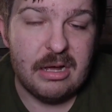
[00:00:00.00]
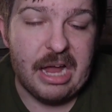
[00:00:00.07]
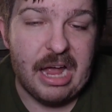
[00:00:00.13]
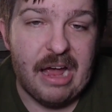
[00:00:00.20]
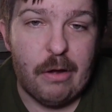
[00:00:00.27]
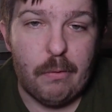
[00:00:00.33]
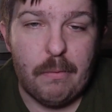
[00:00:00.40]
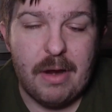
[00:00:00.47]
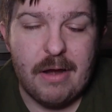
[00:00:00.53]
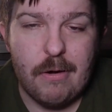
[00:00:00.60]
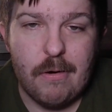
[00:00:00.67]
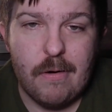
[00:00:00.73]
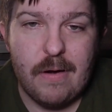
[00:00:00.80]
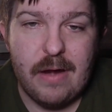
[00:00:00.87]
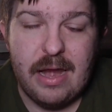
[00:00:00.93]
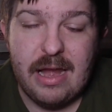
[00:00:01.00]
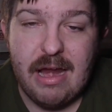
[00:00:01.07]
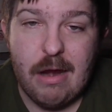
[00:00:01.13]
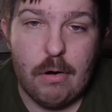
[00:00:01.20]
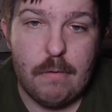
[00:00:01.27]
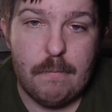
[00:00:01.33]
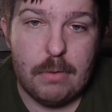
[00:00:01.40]
Uh, Kyle Renner and
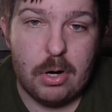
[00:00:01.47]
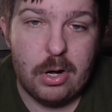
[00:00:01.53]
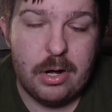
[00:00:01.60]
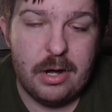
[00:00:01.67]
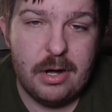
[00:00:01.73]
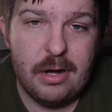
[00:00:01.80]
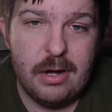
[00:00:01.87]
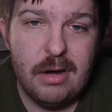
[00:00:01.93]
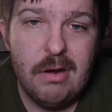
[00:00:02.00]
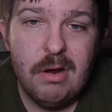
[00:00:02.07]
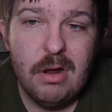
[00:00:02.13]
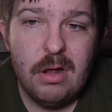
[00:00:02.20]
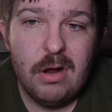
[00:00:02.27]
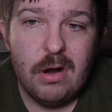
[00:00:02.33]
Aaron Martin